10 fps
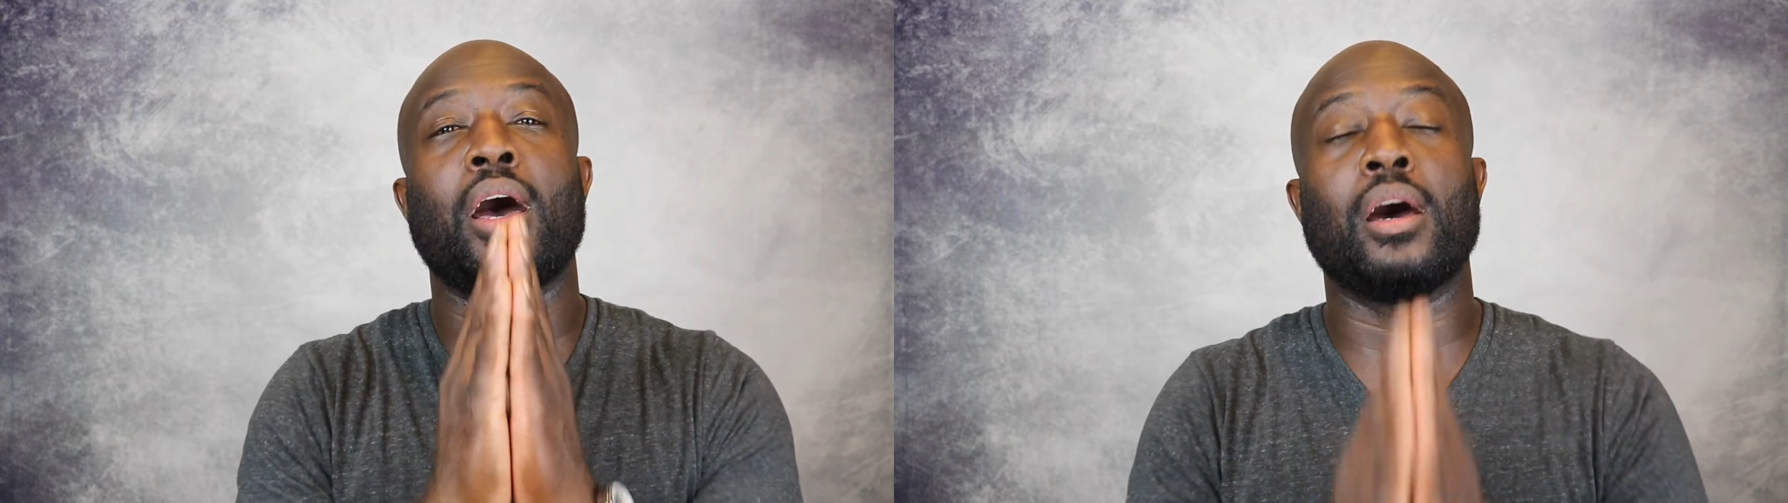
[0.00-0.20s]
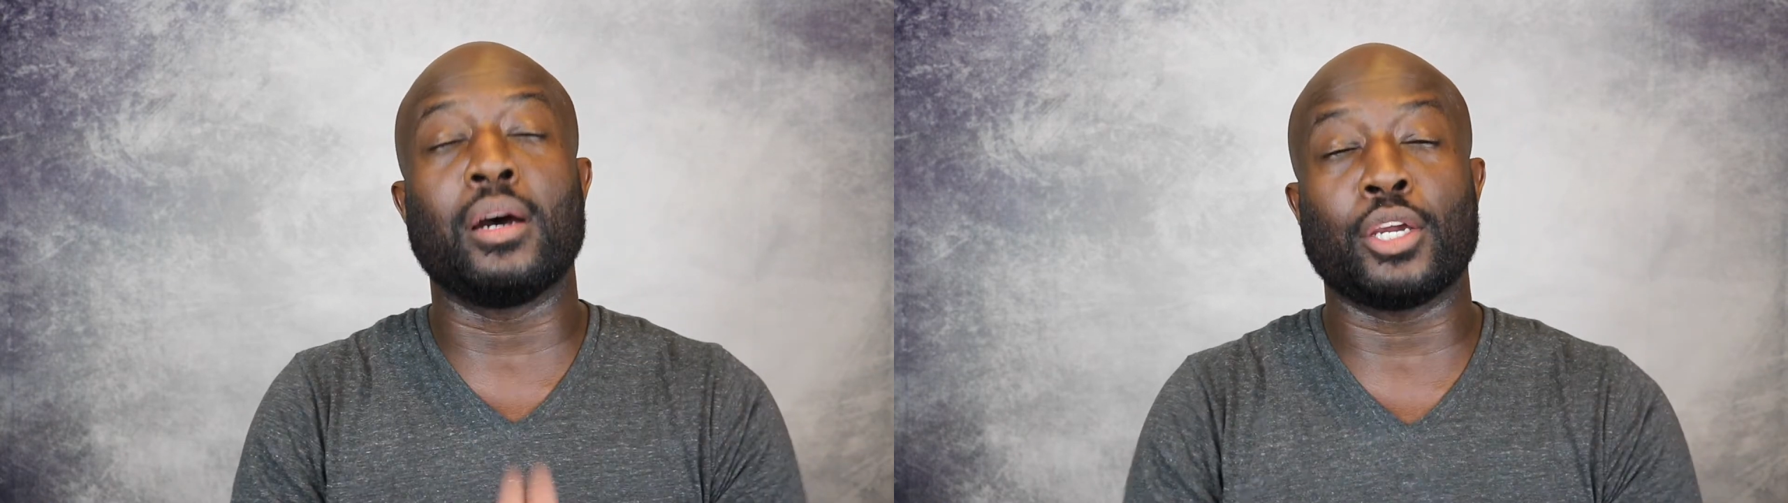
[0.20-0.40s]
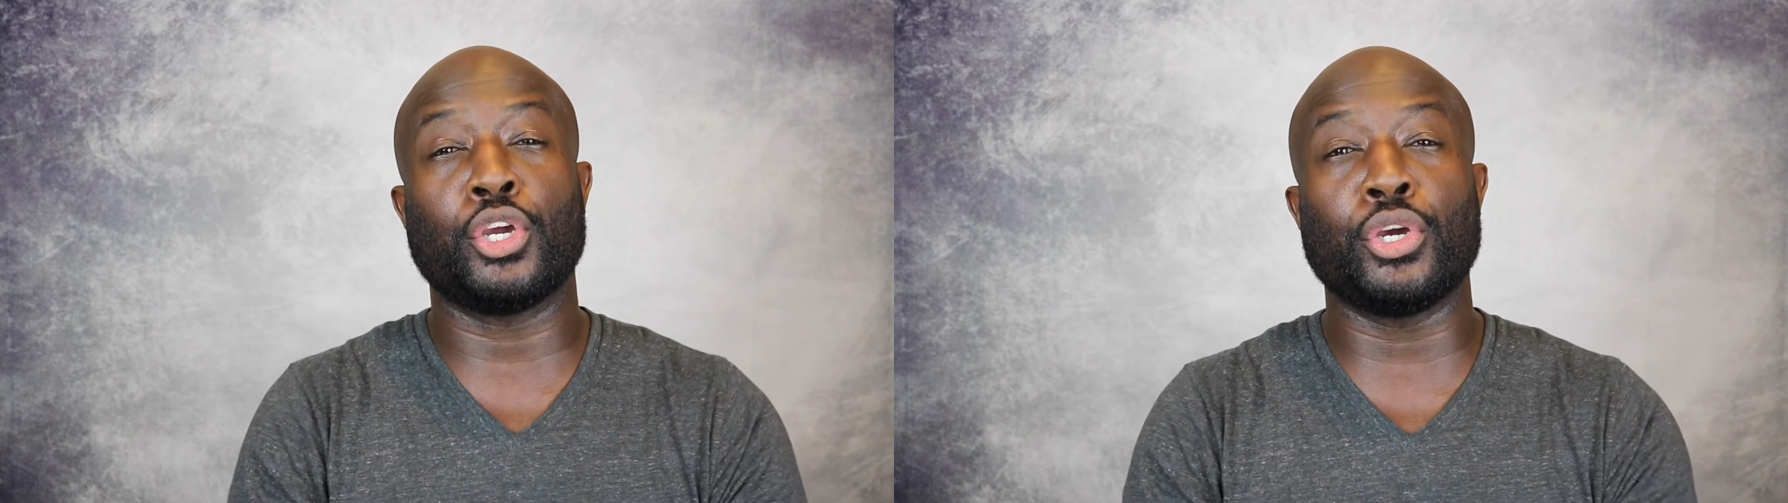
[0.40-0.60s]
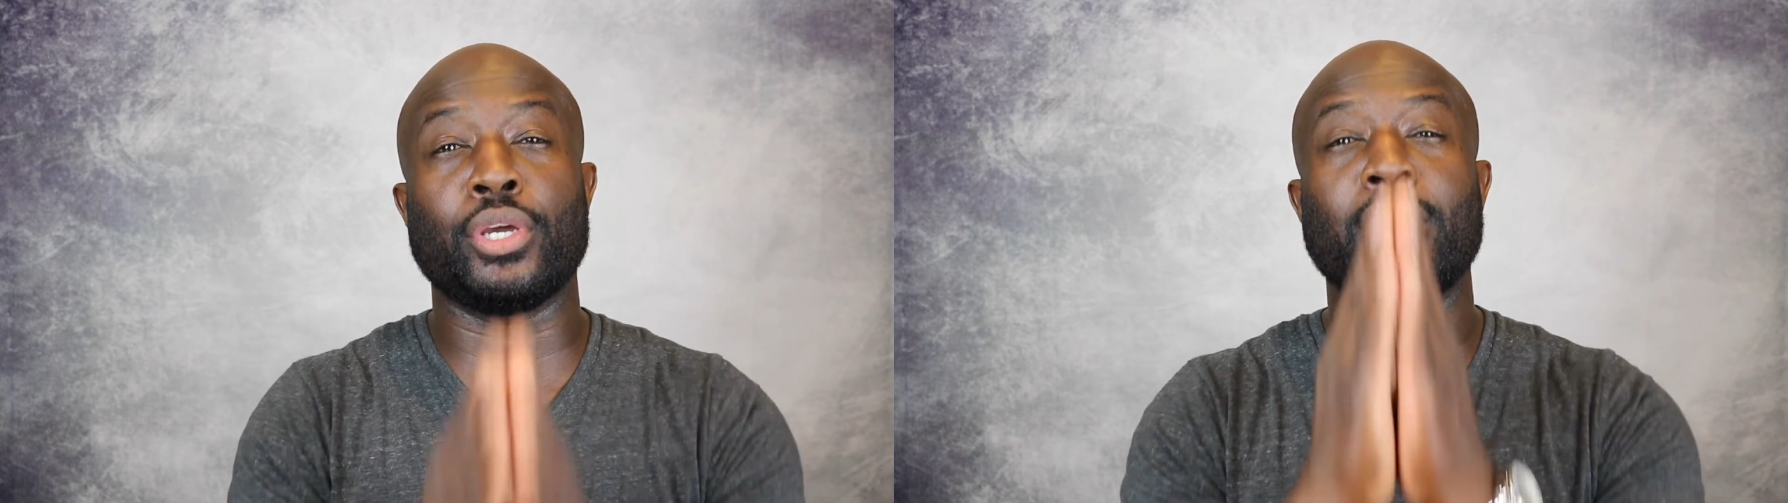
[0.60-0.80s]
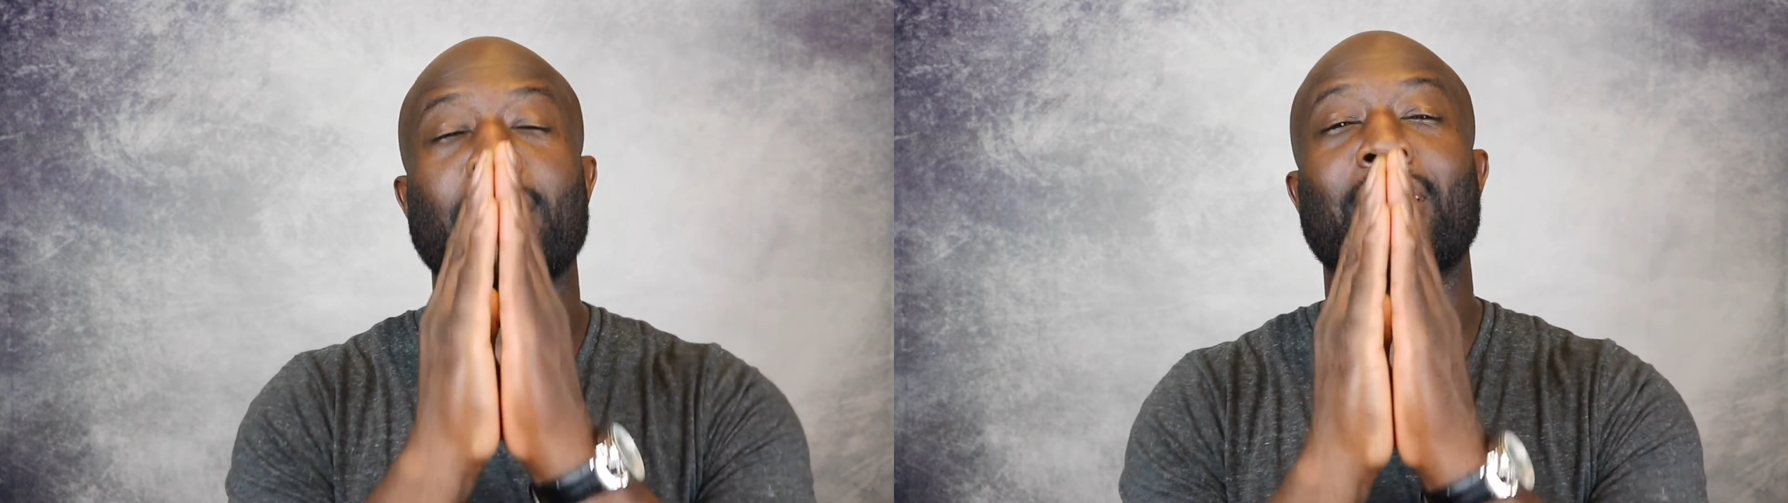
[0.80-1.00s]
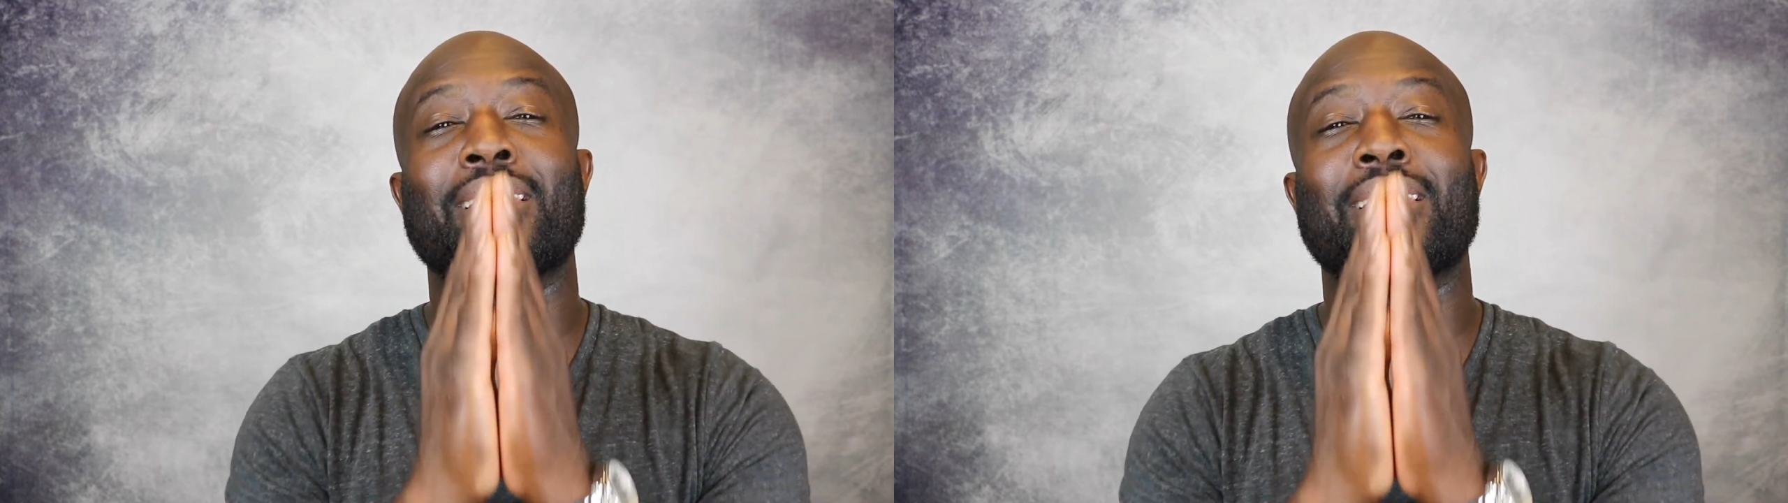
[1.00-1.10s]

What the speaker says: a good